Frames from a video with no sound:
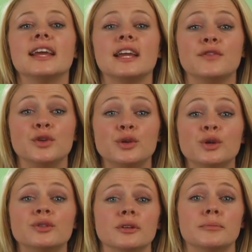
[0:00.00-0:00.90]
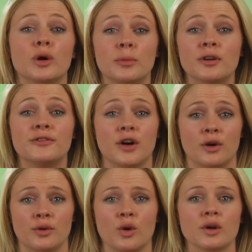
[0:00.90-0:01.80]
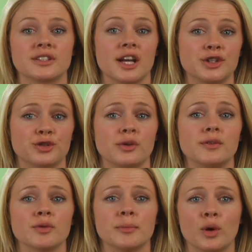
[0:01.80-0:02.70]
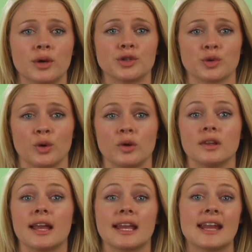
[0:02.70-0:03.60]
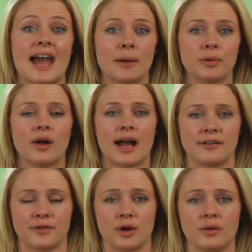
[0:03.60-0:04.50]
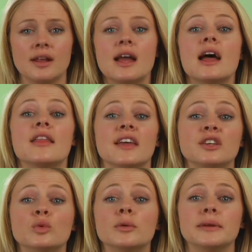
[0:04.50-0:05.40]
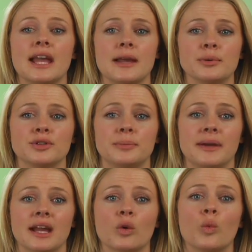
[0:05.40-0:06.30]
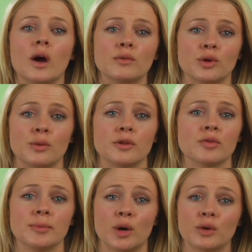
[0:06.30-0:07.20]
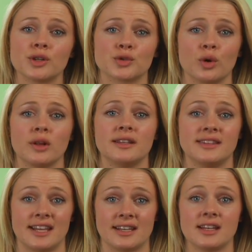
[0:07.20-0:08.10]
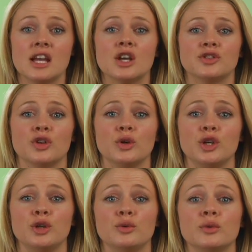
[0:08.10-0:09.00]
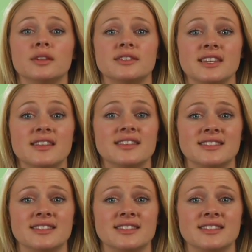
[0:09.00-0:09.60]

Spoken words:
If you use a mobile phone or touchscreen remote control like an Apple iPhone, then you will be able to pick what room the remote control is in, so you see the